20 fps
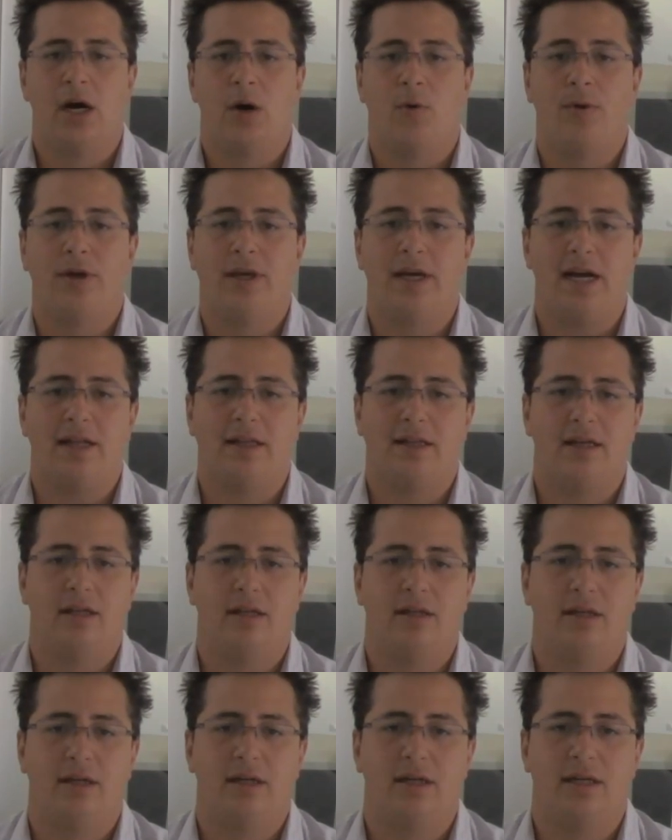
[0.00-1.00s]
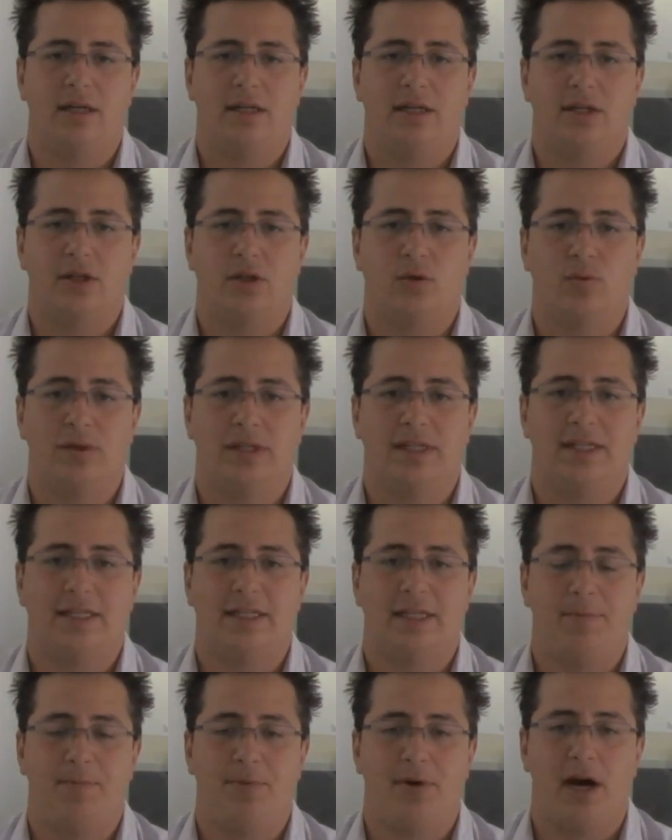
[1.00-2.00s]
we had the Swiss
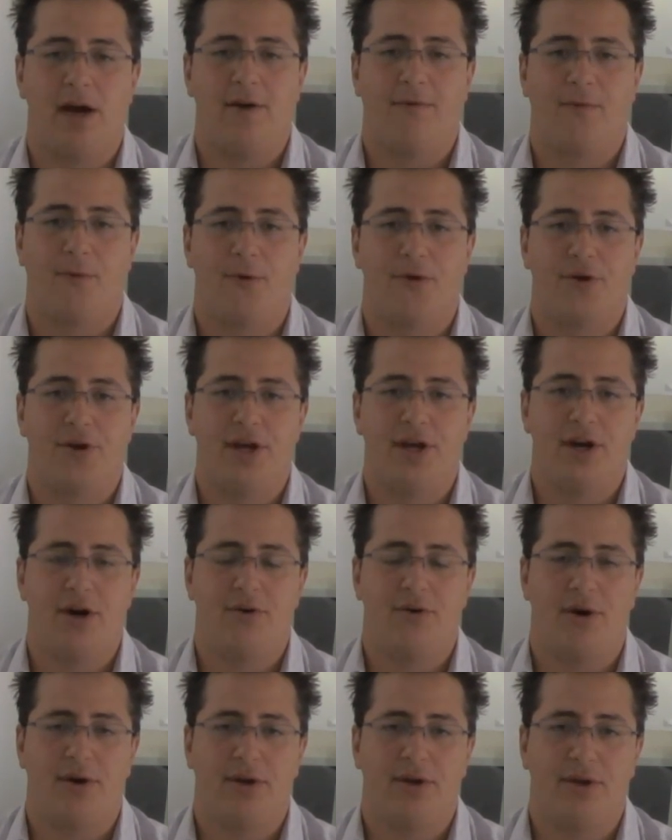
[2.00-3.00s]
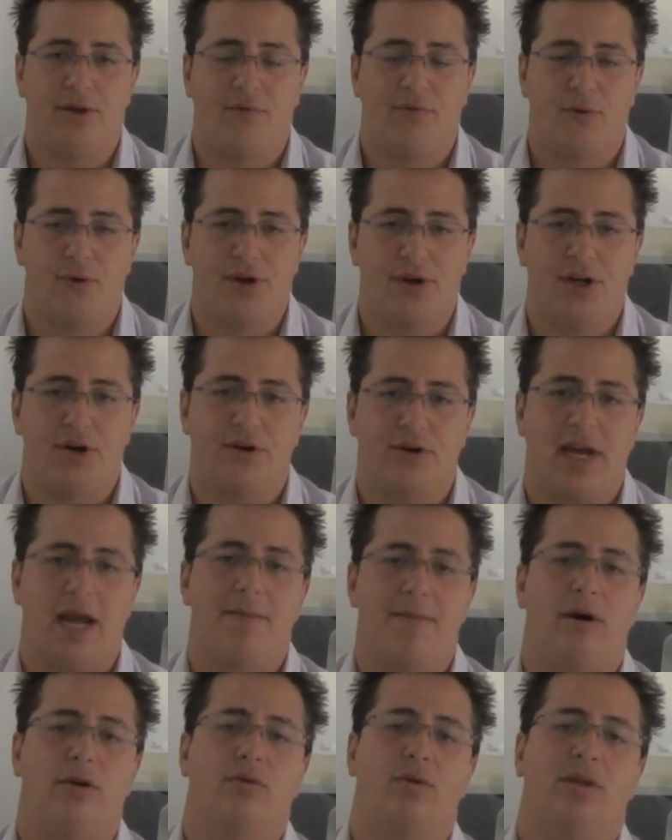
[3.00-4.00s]
CPI for the year
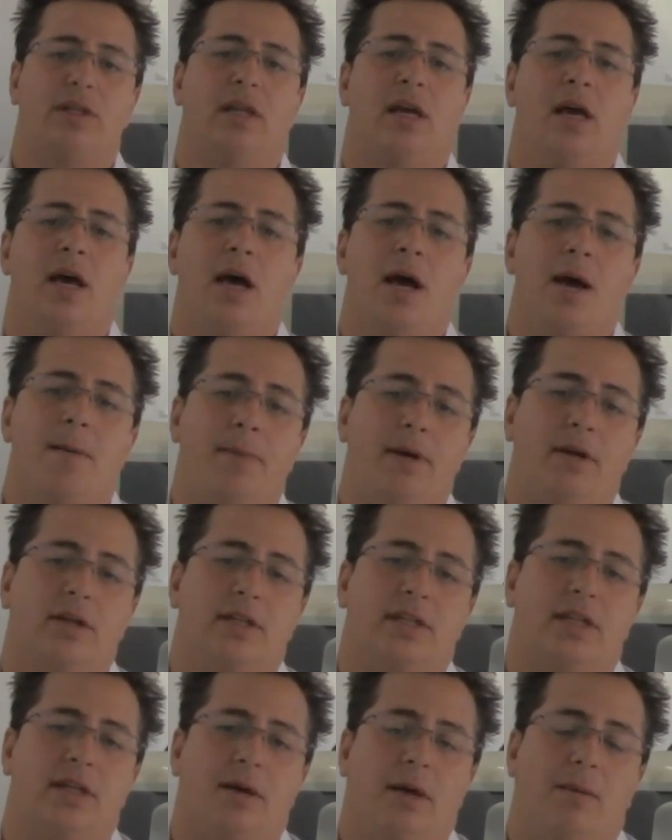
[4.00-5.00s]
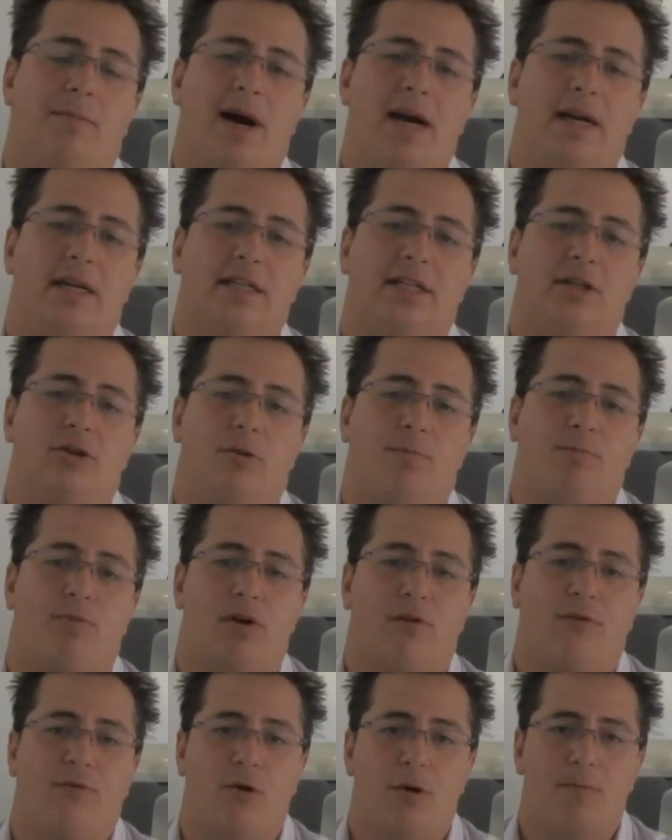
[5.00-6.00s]
came out with minus
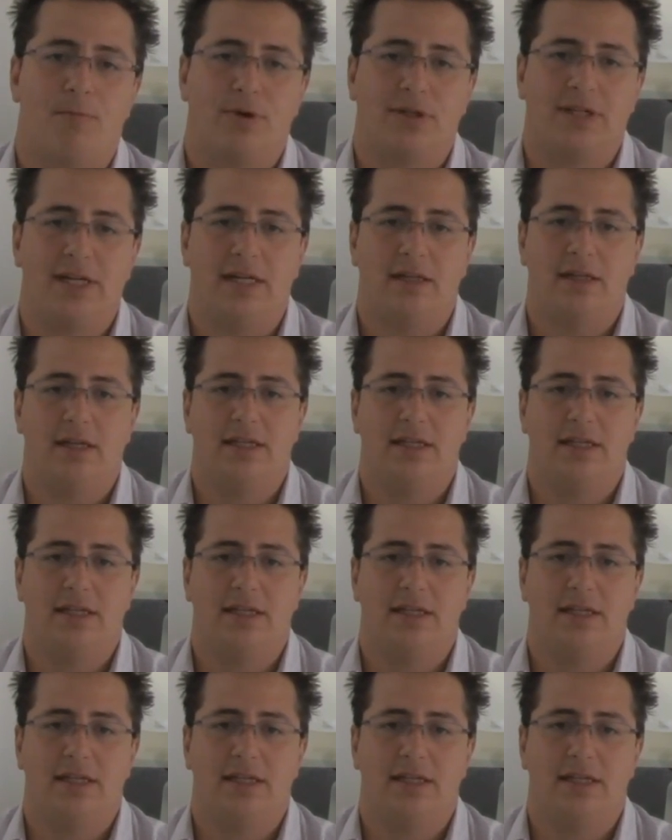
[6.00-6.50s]
0.4%.